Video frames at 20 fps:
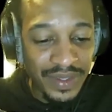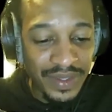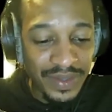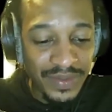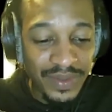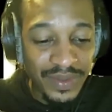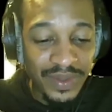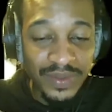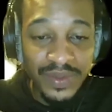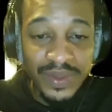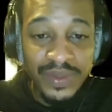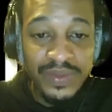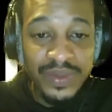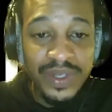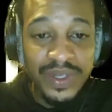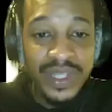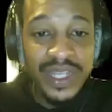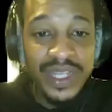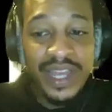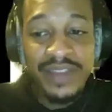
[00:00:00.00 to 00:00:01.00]
We we
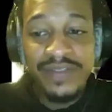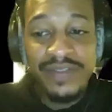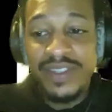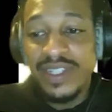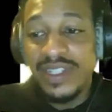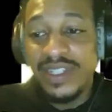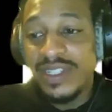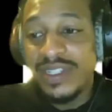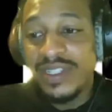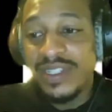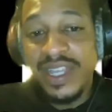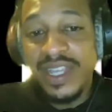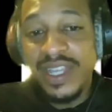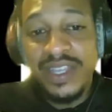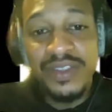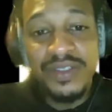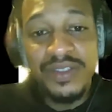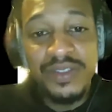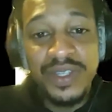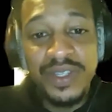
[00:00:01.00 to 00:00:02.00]
really have to
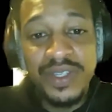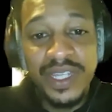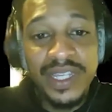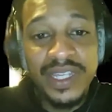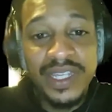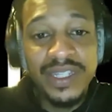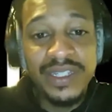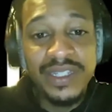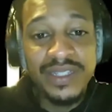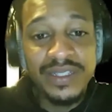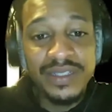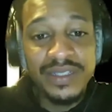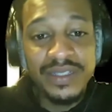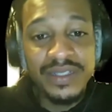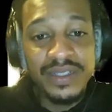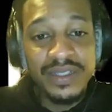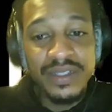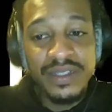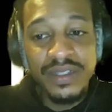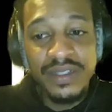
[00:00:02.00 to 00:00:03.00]
understand who he is,
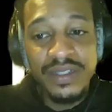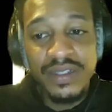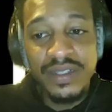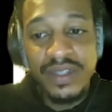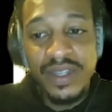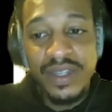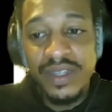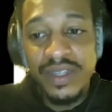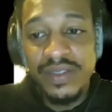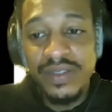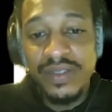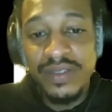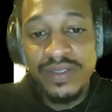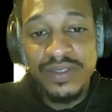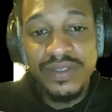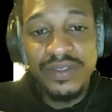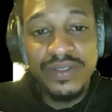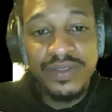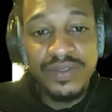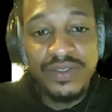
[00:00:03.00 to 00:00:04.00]
like
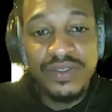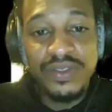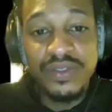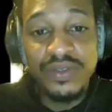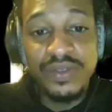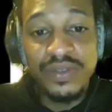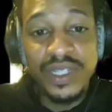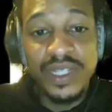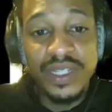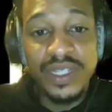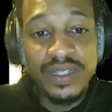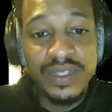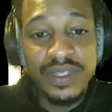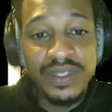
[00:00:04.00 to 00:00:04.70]
truly.